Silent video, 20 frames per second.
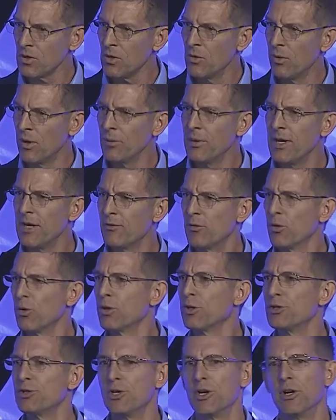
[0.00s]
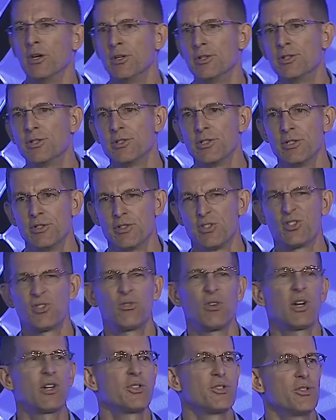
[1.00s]
Why do we have org charts and
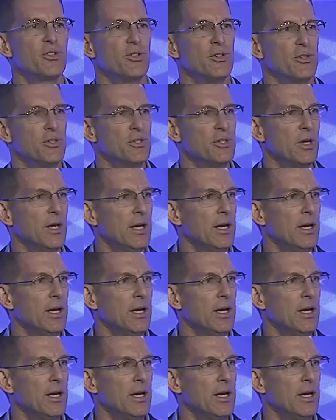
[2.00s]
structures?